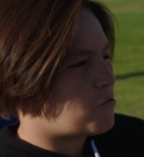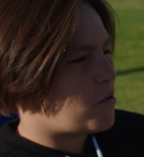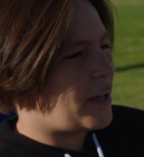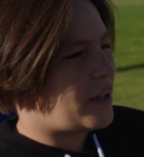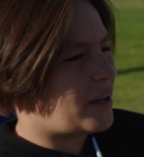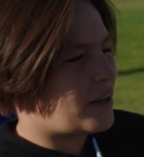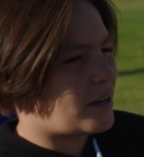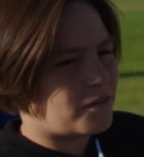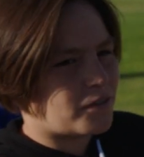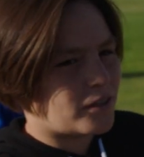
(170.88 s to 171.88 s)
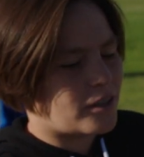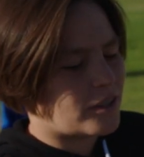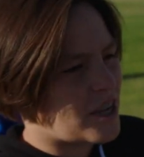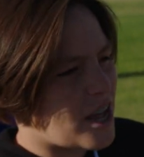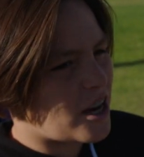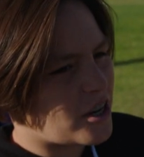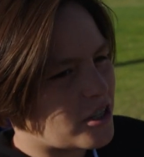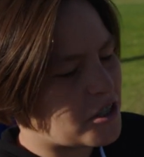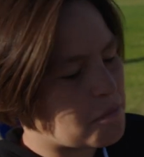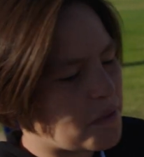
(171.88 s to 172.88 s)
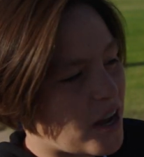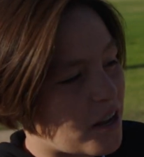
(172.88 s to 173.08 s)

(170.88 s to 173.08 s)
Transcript: Waiting for Tanner to jump out